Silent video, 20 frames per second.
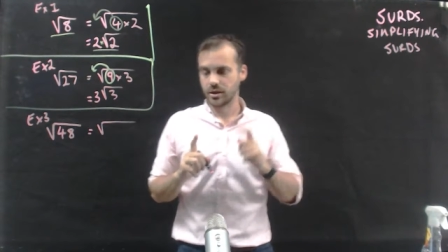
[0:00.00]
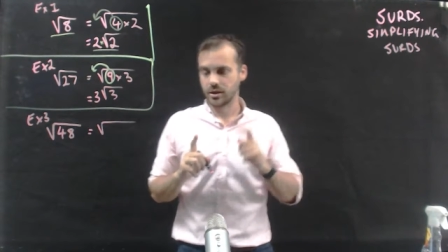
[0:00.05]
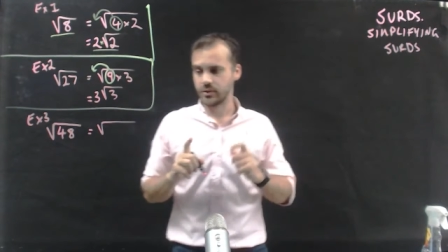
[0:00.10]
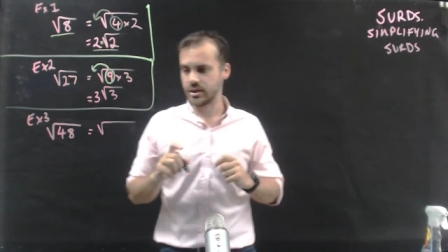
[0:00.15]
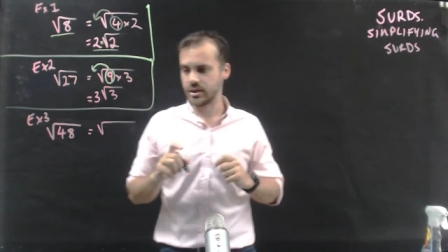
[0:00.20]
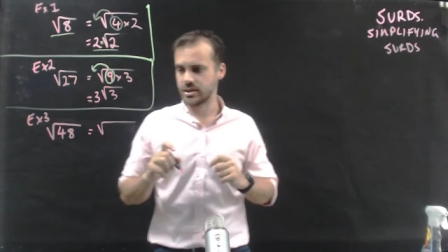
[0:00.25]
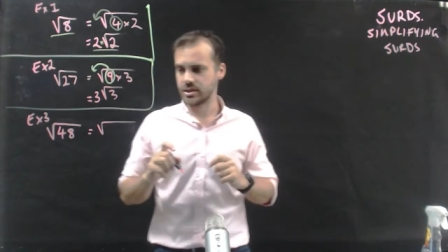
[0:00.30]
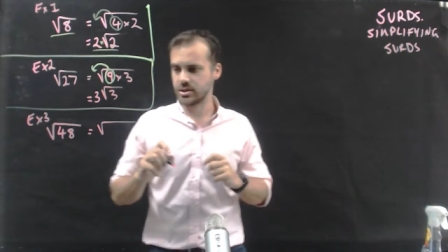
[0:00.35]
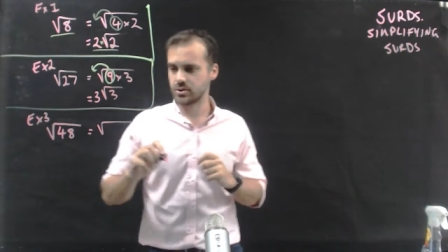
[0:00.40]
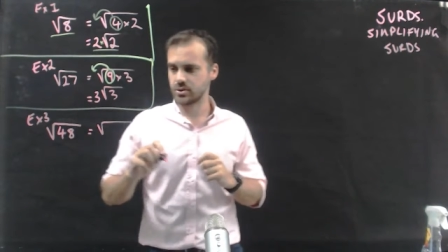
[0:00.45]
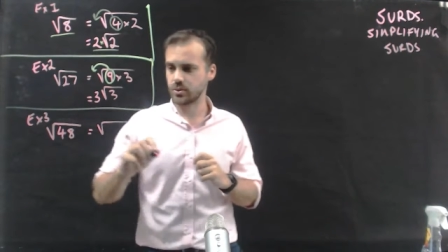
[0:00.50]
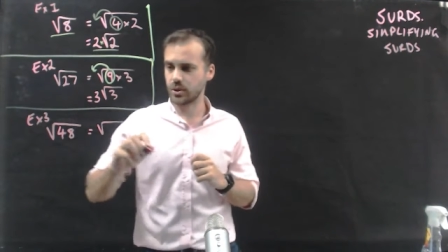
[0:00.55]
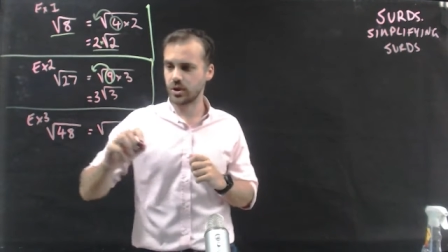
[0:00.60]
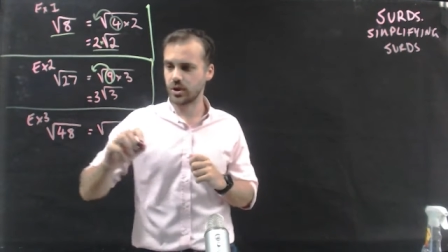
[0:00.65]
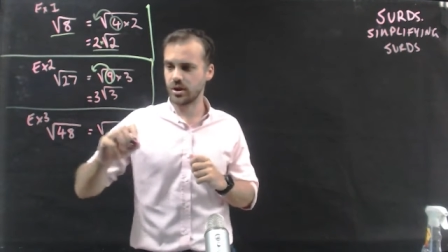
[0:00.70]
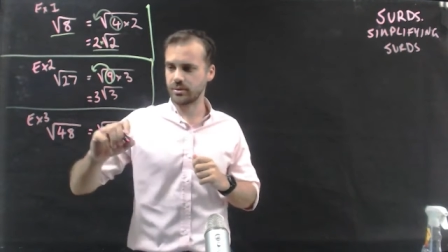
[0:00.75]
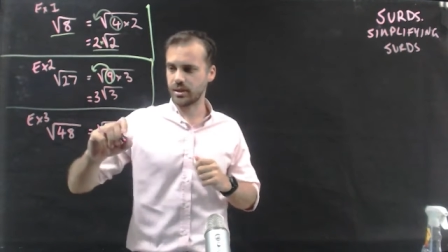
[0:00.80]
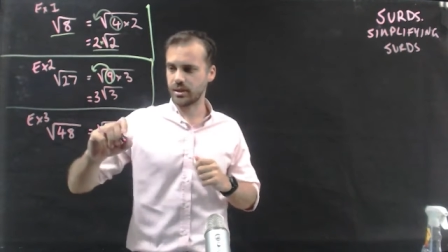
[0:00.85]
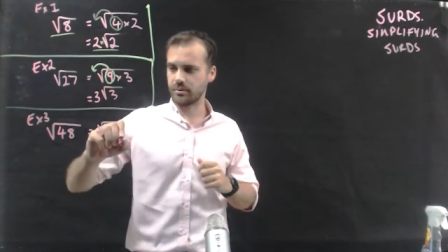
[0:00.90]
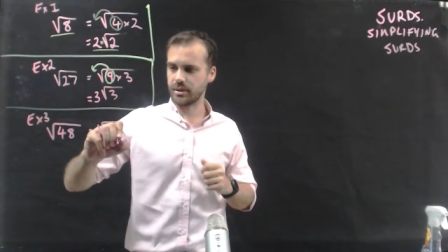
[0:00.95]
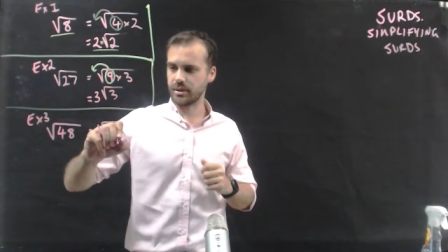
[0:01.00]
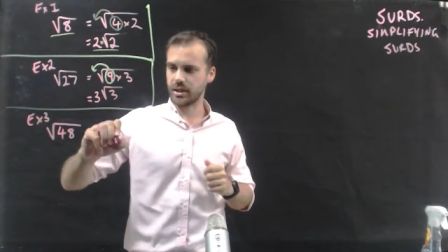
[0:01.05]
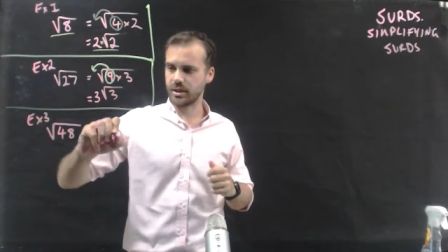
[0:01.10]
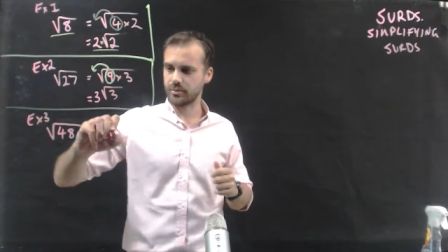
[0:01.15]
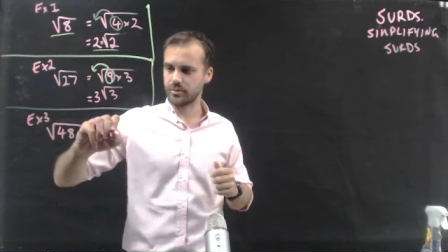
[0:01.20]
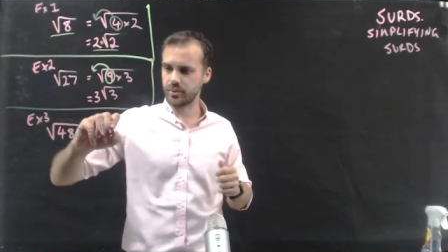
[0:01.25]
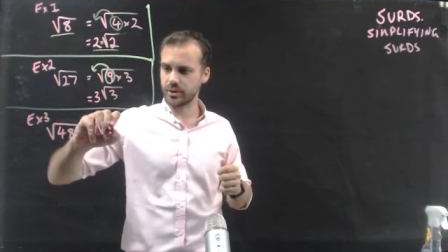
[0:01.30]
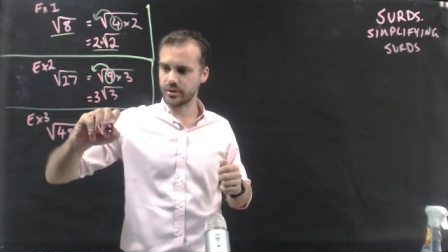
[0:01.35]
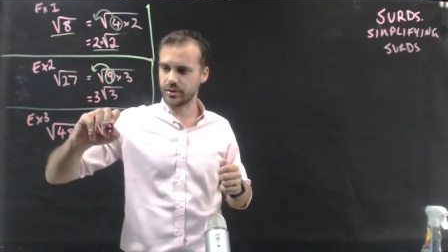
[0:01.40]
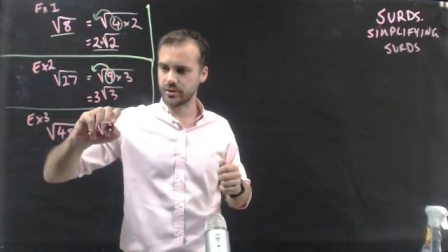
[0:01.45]
This is what I'm coming
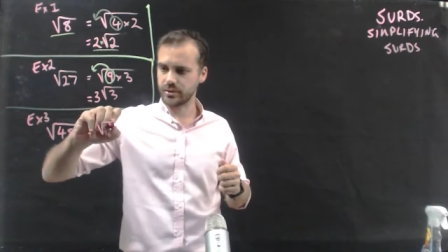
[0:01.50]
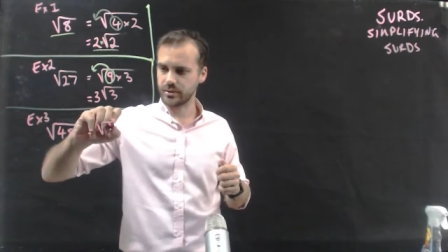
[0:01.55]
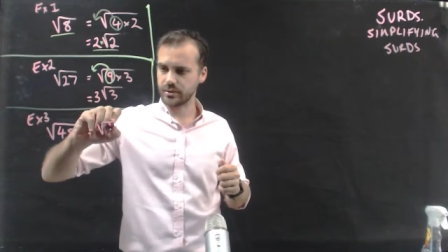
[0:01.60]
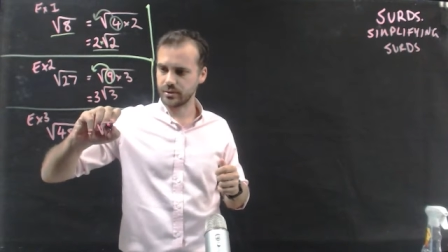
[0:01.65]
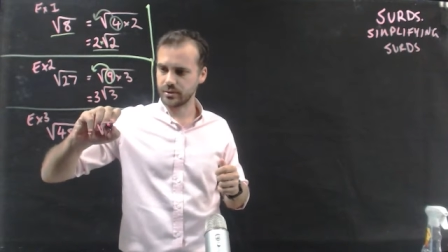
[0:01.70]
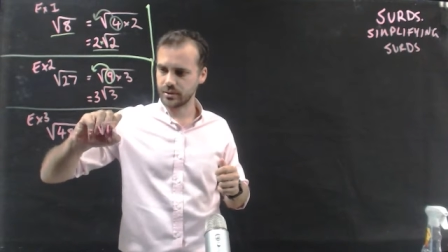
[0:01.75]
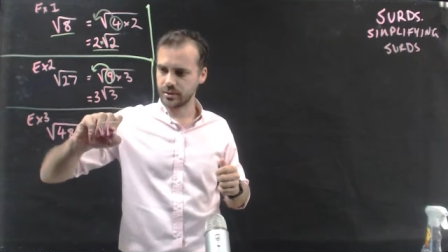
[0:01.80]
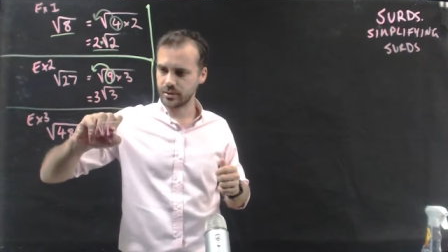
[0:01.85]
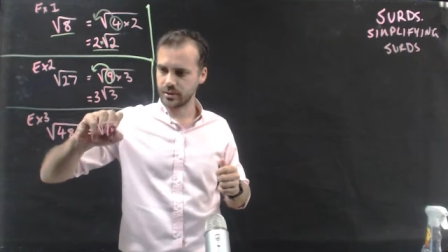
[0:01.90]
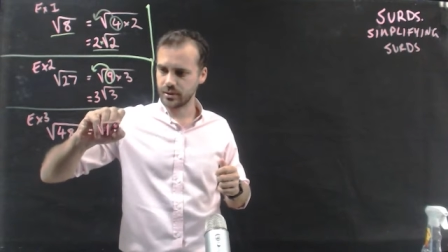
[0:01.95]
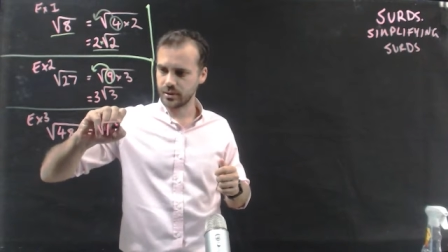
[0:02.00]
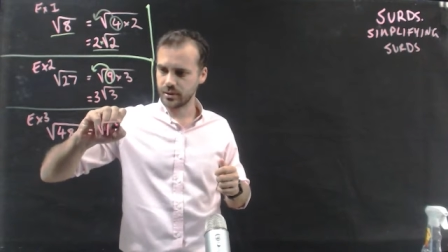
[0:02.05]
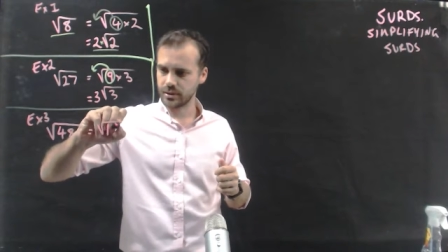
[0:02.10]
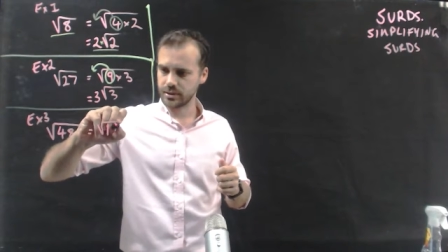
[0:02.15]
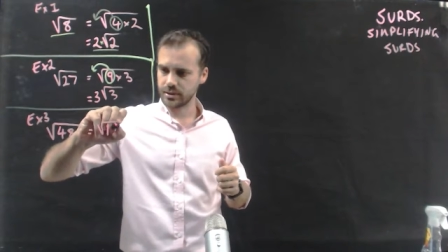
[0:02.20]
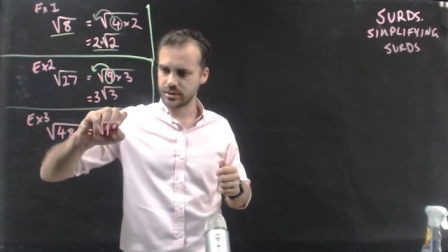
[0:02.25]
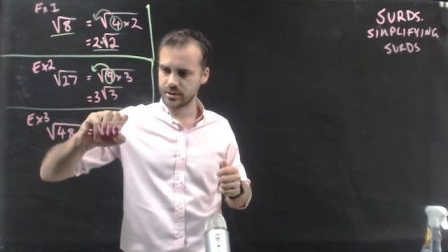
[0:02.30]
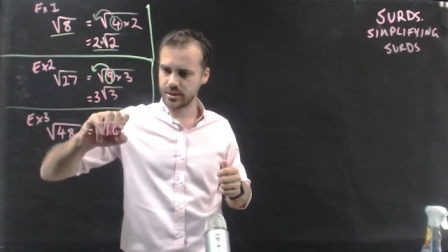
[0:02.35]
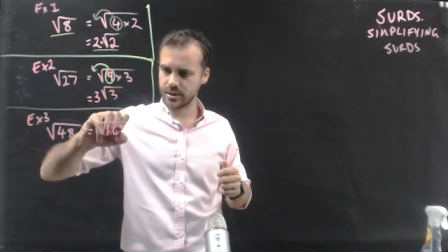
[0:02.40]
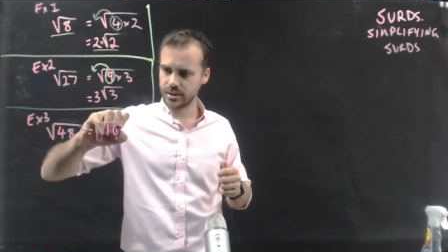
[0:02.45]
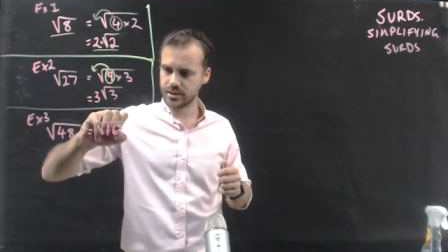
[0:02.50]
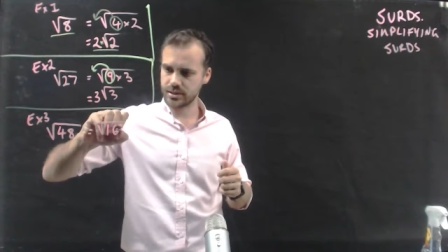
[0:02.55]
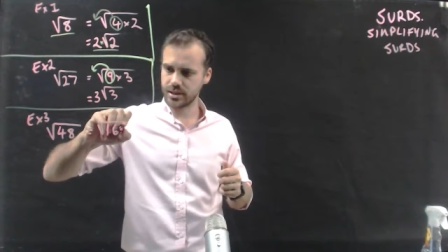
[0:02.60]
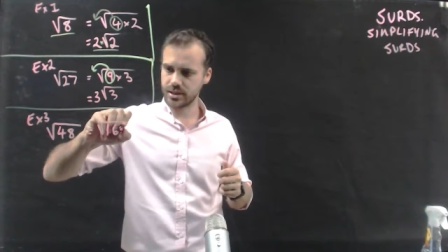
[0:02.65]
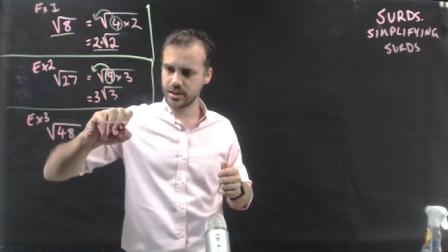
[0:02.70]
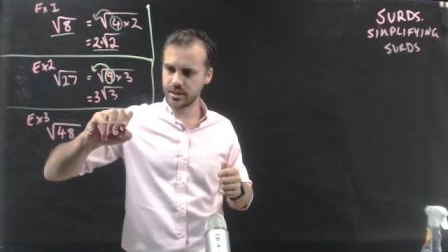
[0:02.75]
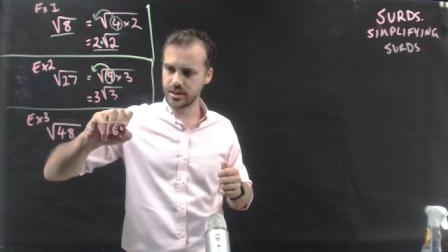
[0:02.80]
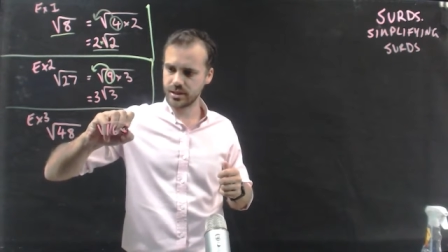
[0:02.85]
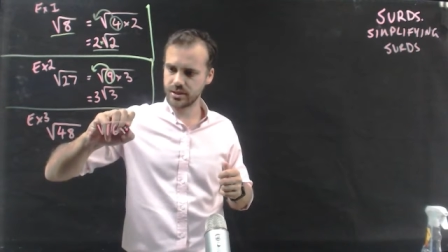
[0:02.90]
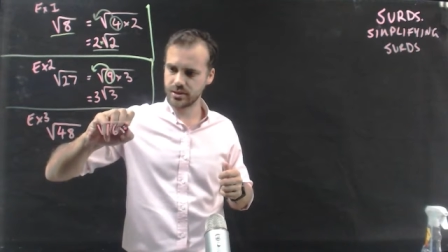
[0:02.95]
up with.
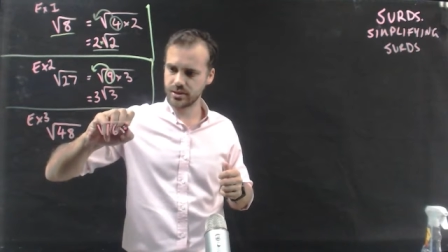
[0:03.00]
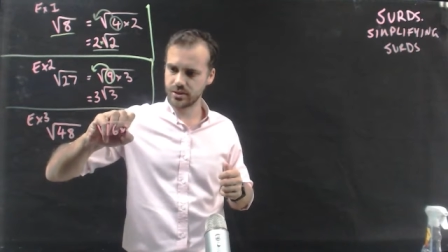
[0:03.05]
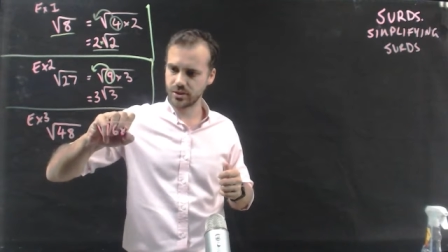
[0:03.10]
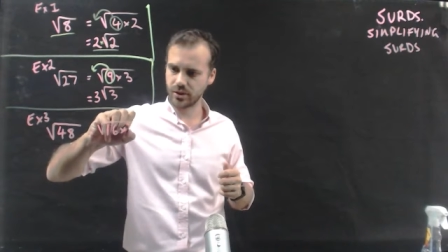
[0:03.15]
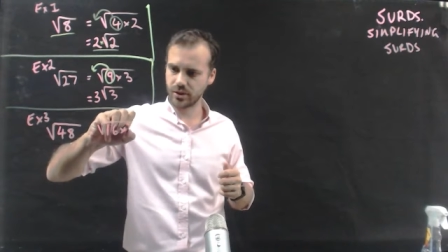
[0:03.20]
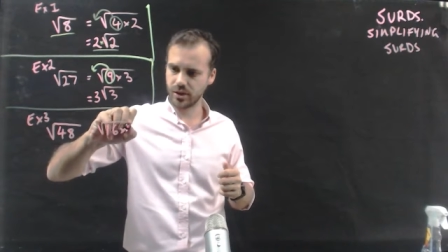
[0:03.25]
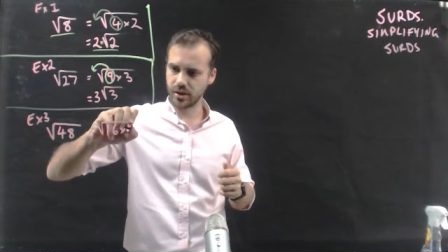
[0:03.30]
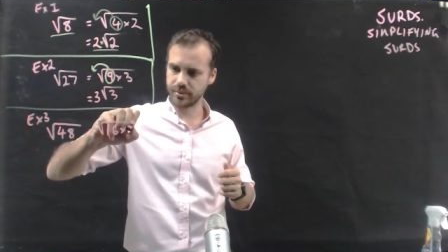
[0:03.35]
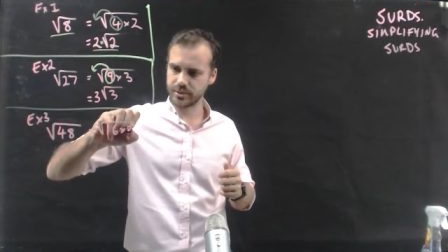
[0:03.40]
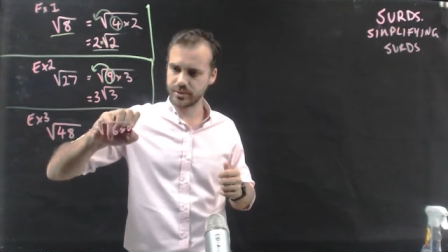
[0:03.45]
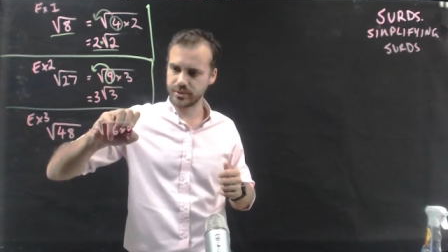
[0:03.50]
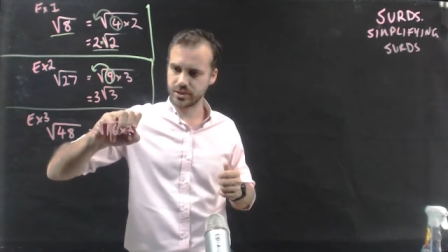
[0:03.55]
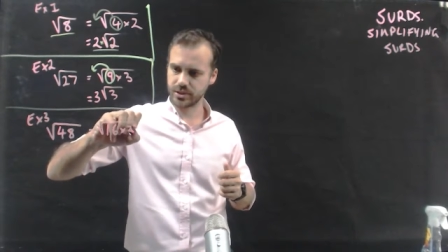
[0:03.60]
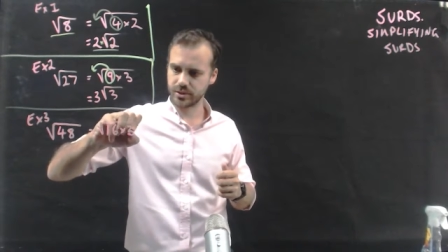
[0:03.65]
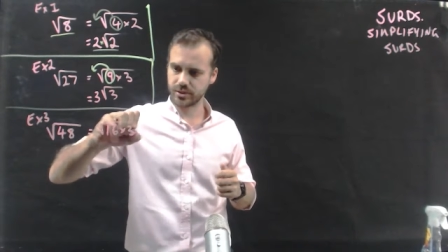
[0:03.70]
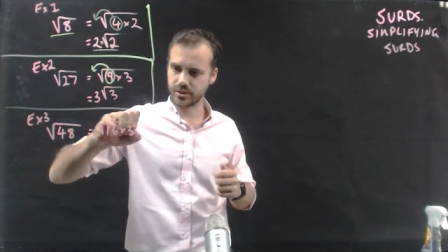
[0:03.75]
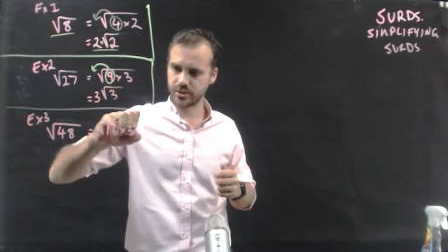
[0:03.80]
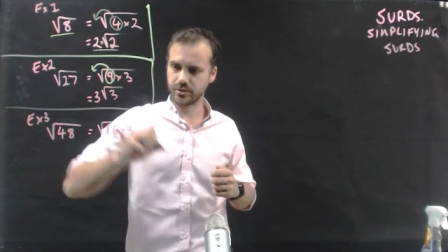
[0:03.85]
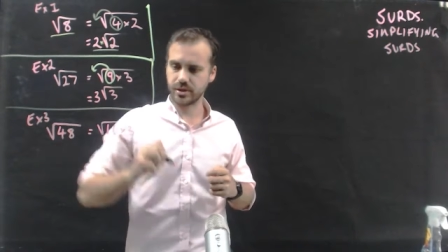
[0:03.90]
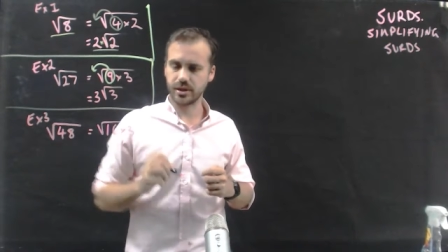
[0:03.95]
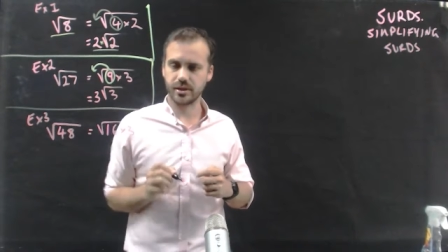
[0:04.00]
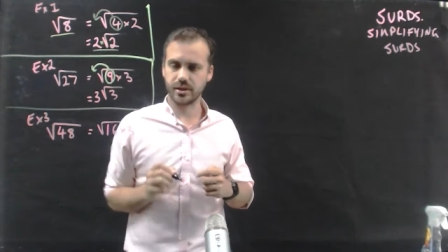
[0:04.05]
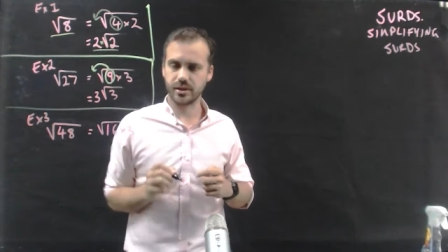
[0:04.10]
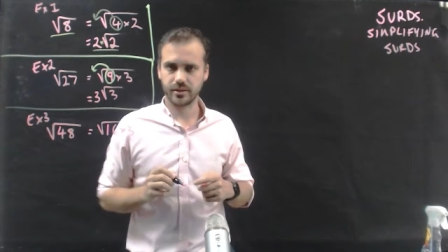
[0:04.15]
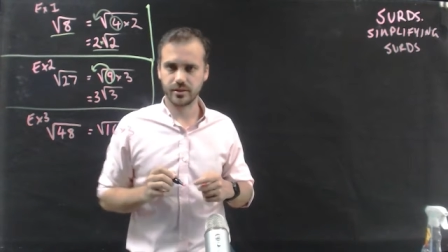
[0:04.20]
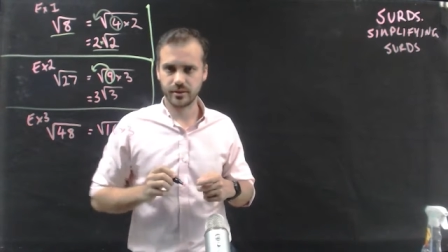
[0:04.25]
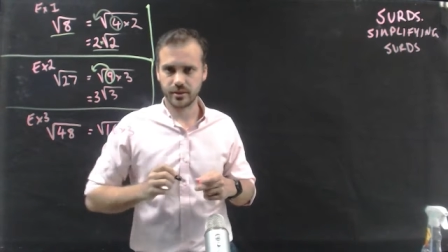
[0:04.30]
16 times 3.